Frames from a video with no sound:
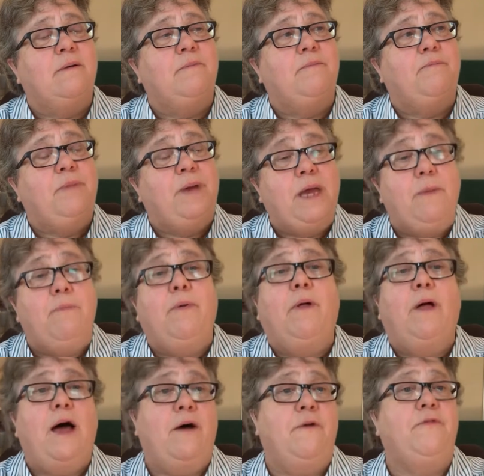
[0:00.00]

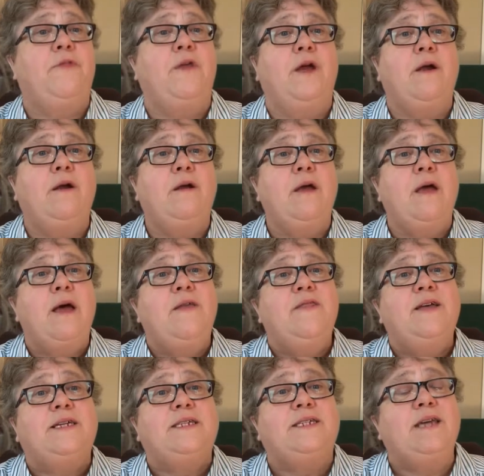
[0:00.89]
people out there,
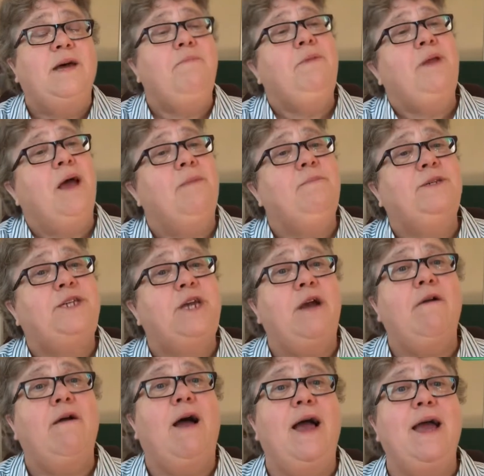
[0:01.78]
that sometimes
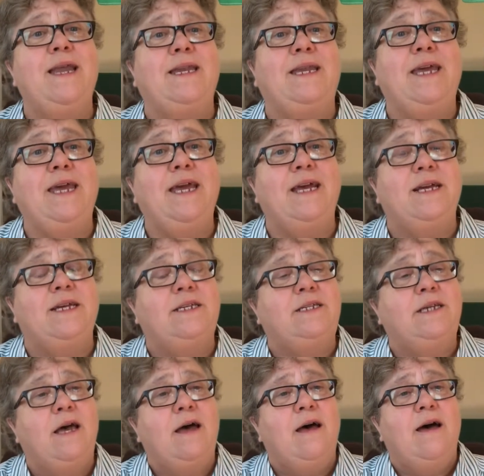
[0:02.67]
their
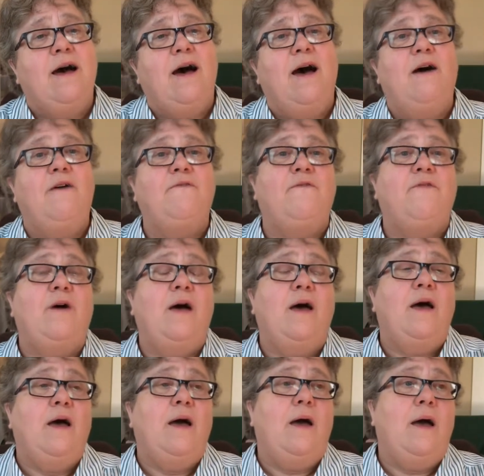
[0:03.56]
ideas of
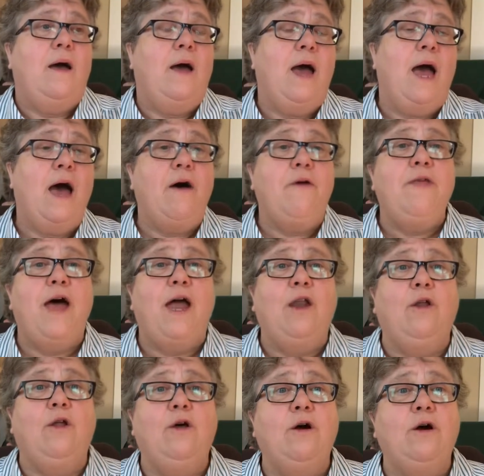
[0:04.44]
how that
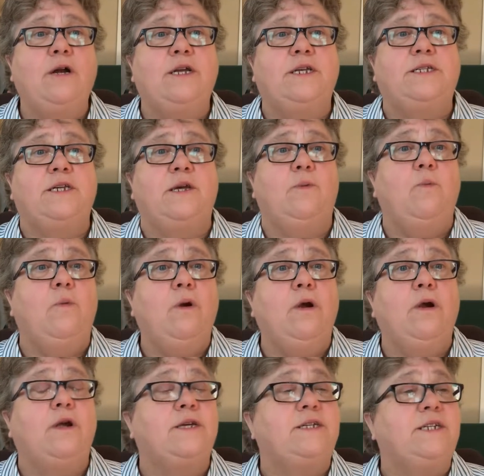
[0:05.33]
looks and
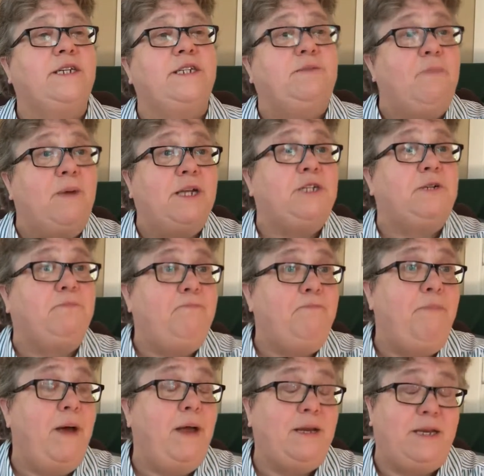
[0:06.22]
works is much
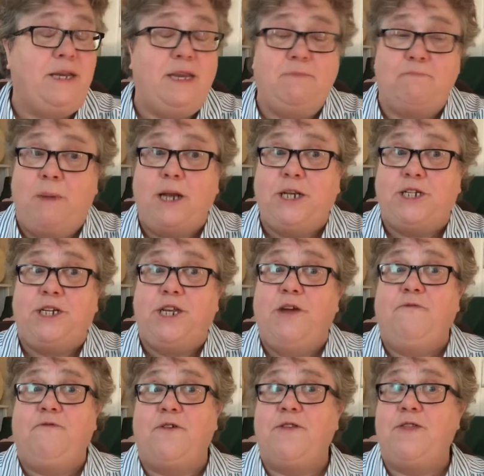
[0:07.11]

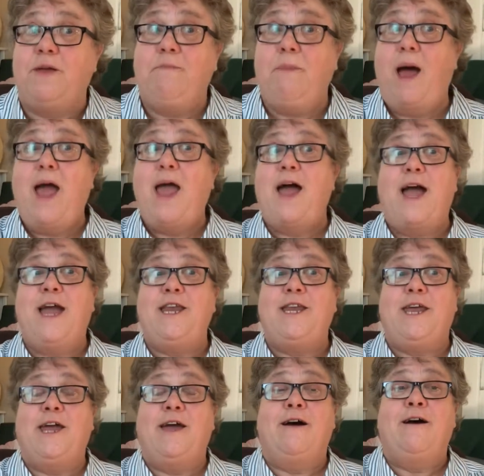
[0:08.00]
different than my
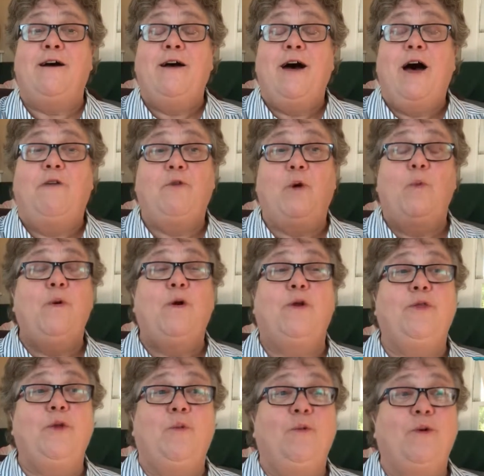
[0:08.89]
idea of a
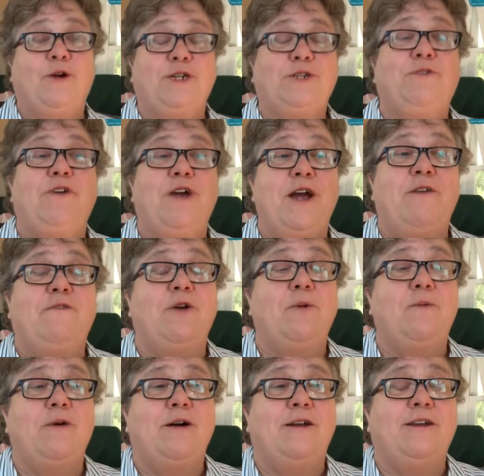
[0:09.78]
world that works for
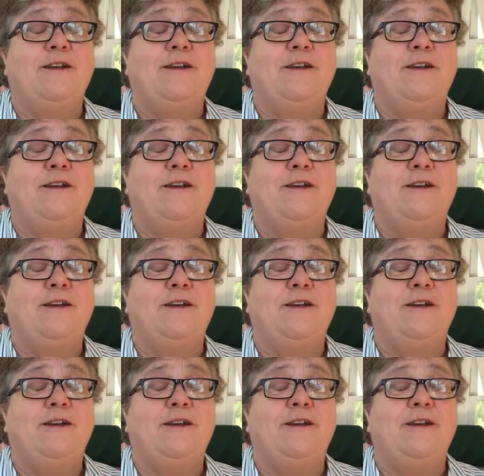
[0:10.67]
everyone.